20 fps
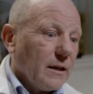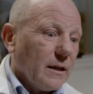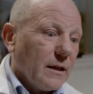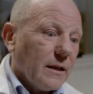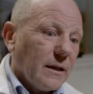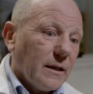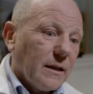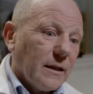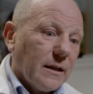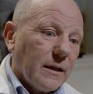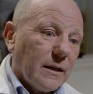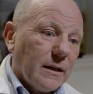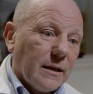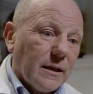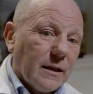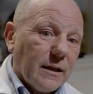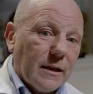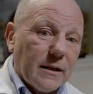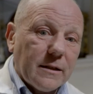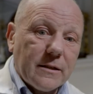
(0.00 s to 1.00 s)

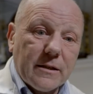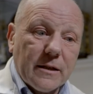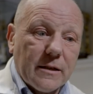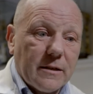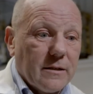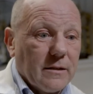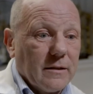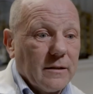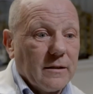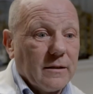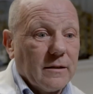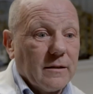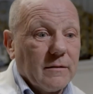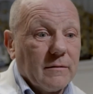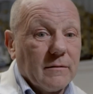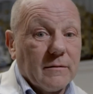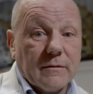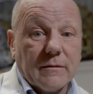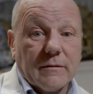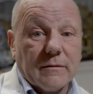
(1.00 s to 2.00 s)
I said
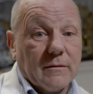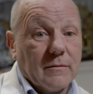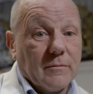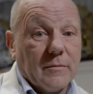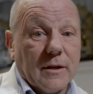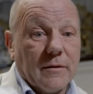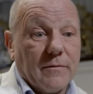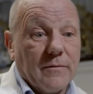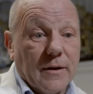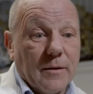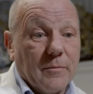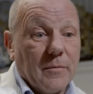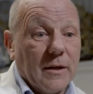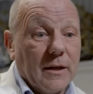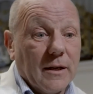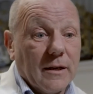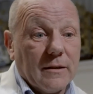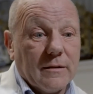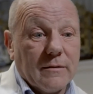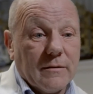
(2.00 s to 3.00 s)
to my
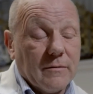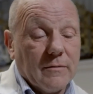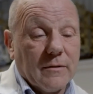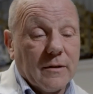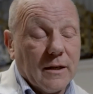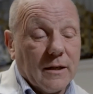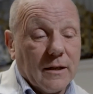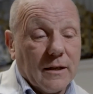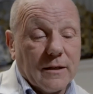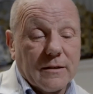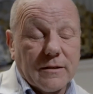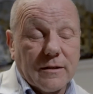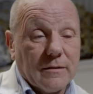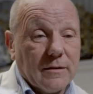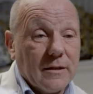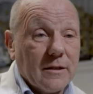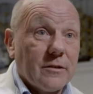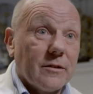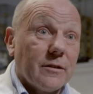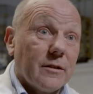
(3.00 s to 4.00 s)
family, and I said,
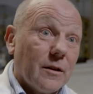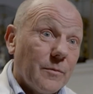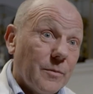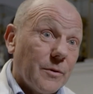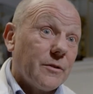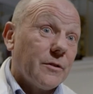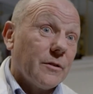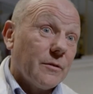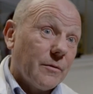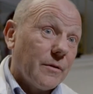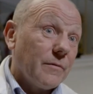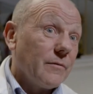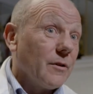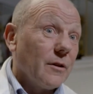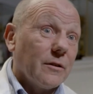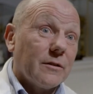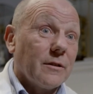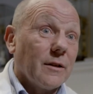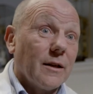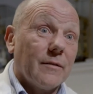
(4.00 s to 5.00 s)
this is an opportunity. We've
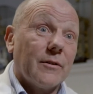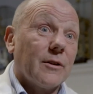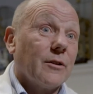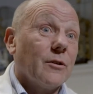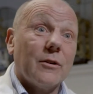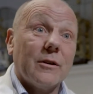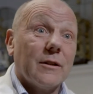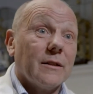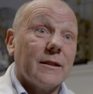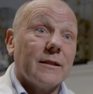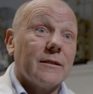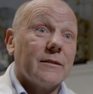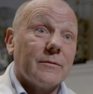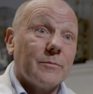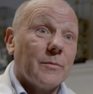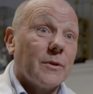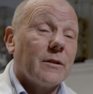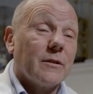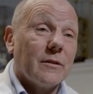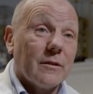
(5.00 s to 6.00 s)
got to have a go at this
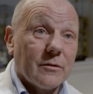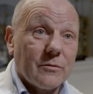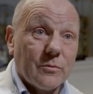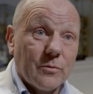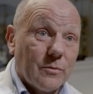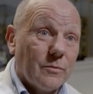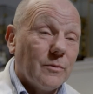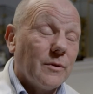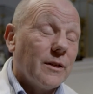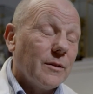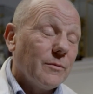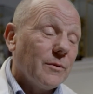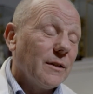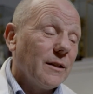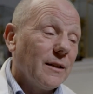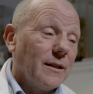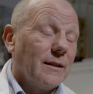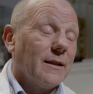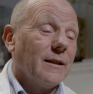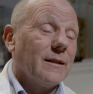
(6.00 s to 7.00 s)
because
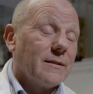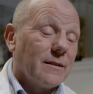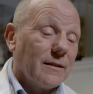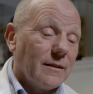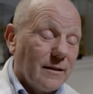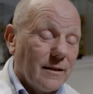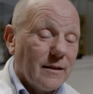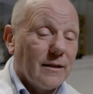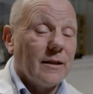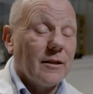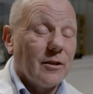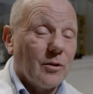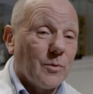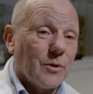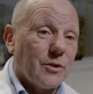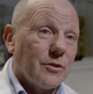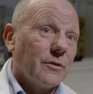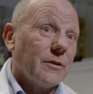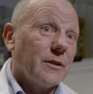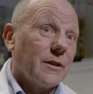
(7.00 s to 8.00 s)
it's a learning
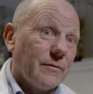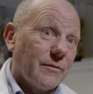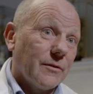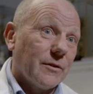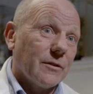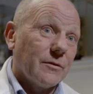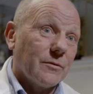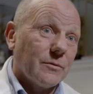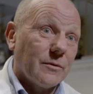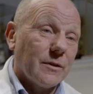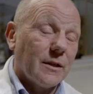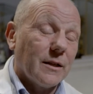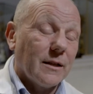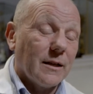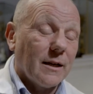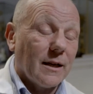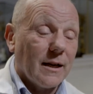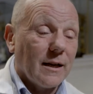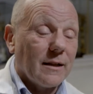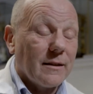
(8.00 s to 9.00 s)
opportunity for us.
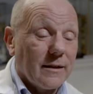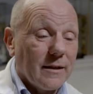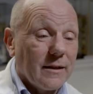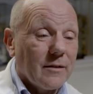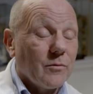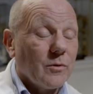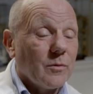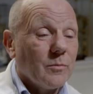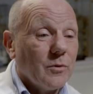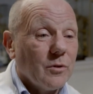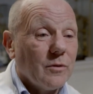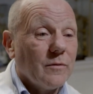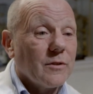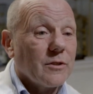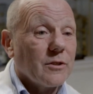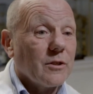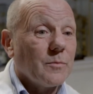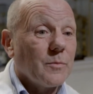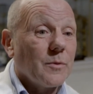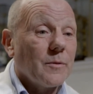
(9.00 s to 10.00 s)
And I think it will move
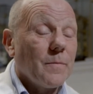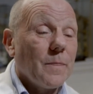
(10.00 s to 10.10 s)
us up